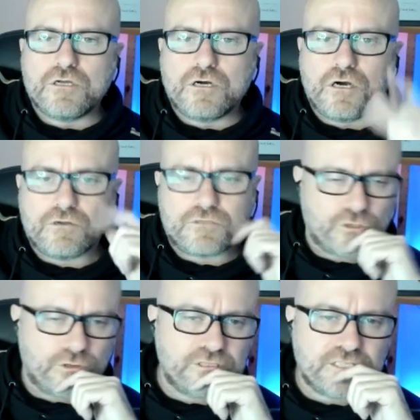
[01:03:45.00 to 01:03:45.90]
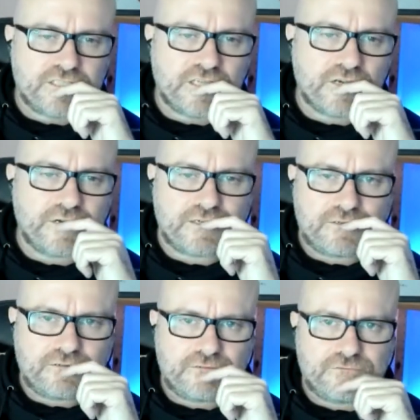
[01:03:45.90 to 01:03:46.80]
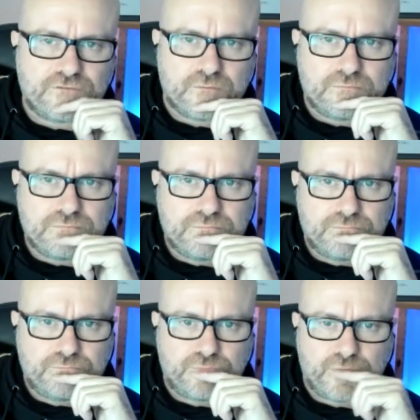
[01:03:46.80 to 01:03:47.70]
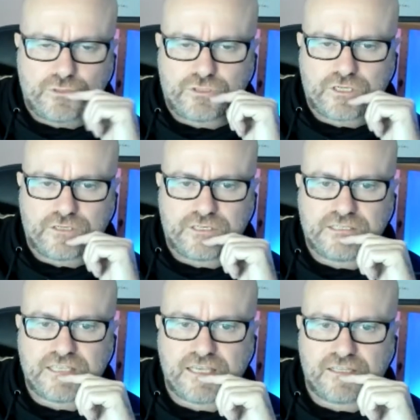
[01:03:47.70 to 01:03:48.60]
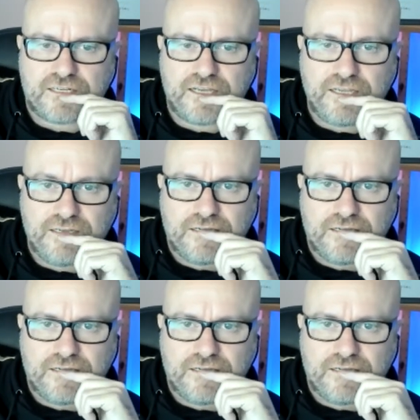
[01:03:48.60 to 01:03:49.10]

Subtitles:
I was talking to Derek from Bluestone Yeast the other day.